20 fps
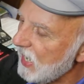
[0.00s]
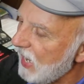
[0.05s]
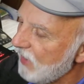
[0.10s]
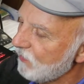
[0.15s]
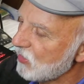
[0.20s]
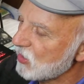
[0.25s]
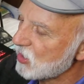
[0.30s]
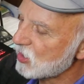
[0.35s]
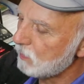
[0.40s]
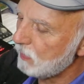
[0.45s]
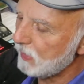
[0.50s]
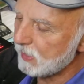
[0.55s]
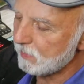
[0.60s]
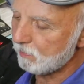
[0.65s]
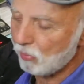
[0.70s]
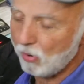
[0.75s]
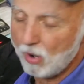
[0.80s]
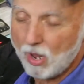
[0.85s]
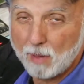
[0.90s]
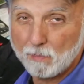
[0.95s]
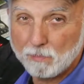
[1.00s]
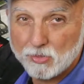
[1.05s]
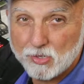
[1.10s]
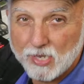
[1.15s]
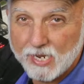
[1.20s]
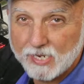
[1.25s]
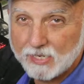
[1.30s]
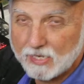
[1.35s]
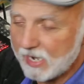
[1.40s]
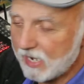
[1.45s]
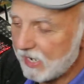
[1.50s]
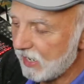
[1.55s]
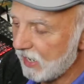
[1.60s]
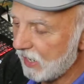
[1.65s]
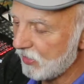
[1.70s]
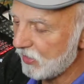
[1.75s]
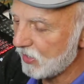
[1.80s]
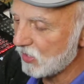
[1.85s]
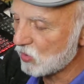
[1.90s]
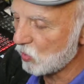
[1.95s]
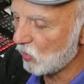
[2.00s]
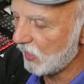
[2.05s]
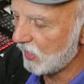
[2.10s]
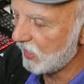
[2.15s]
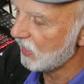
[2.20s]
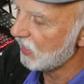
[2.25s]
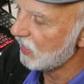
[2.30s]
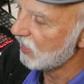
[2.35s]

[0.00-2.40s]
have the split props like they did on this one.